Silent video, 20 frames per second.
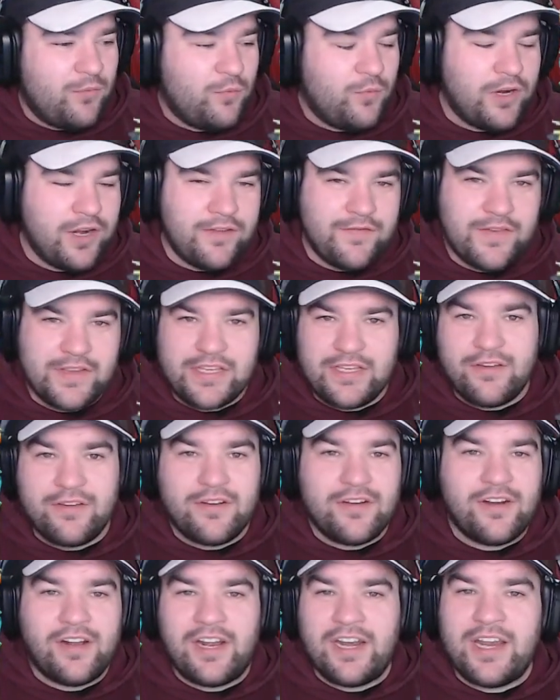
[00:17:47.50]
whatever
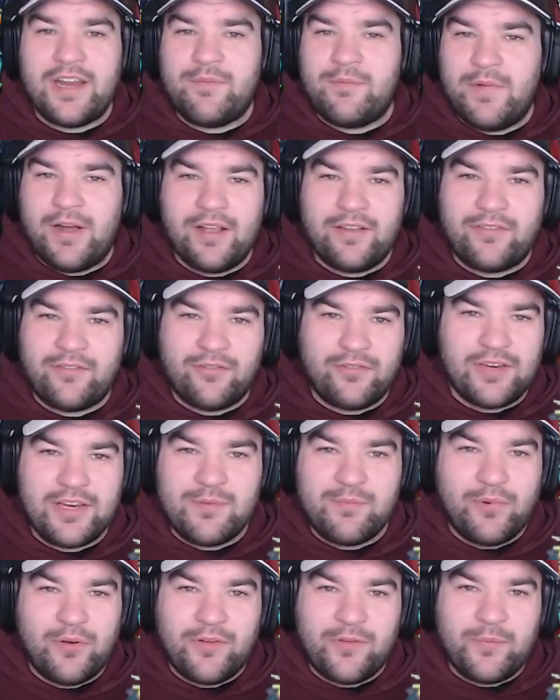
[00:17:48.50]
unit I need
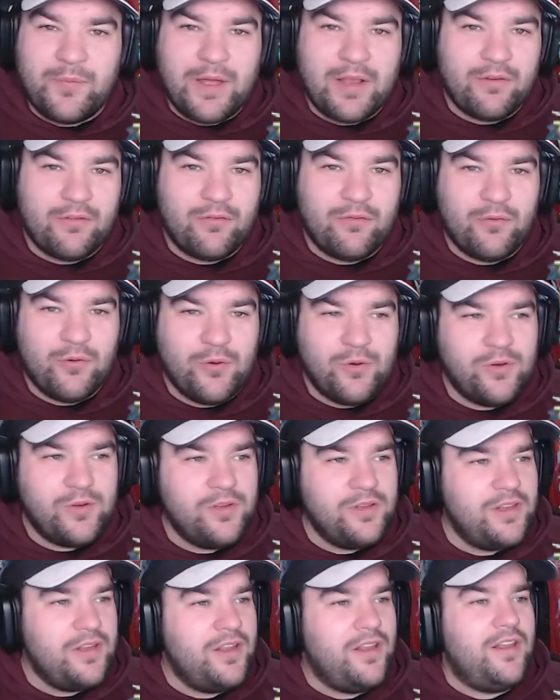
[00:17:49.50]
Mastery boss battles for.
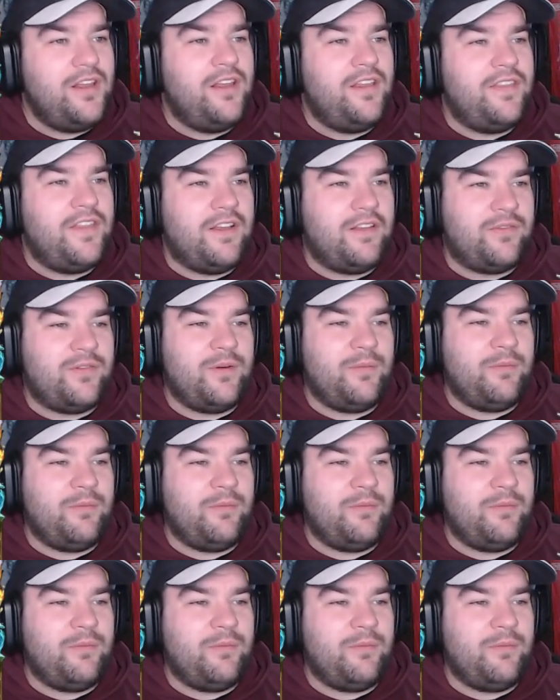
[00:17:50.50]
That's what I'm